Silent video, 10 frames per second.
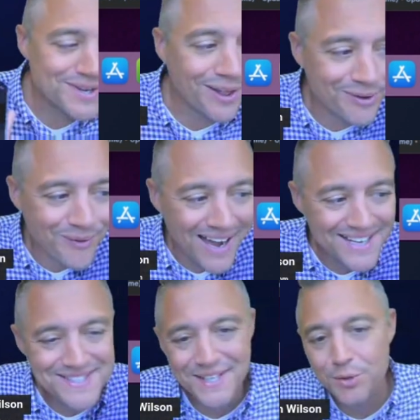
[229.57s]

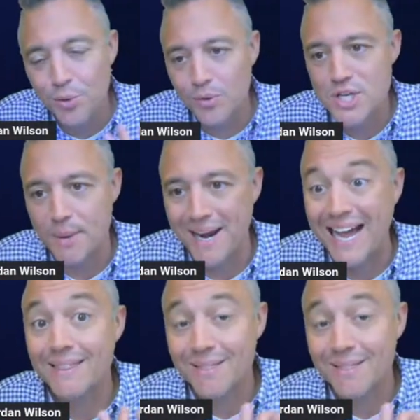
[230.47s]
Otherwise, the Google Gemini